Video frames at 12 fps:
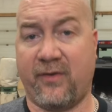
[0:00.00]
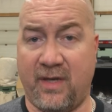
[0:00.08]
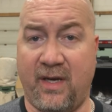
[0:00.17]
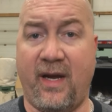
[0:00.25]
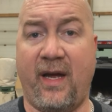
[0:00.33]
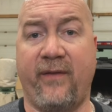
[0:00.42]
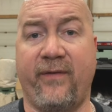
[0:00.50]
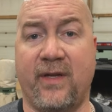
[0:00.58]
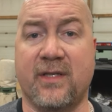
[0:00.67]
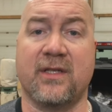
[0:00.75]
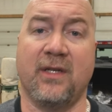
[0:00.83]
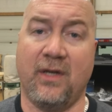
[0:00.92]
three and a half
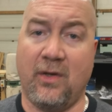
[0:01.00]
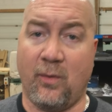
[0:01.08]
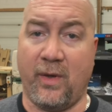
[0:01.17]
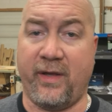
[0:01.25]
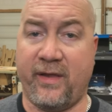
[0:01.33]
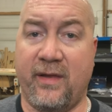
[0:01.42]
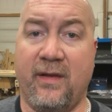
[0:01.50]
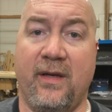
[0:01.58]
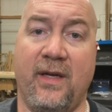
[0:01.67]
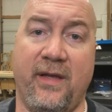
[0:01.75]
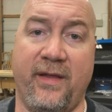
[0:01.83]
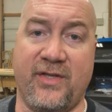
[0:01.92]
inch with
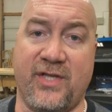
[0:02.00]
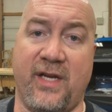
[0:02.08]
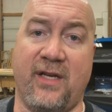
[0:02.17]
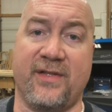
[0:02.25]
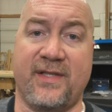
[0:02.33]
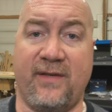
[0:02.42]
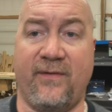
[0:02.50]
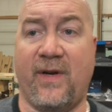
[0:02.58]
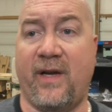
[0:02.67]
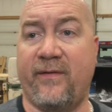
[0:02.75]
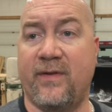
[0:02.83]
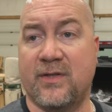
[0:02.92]
the JLC5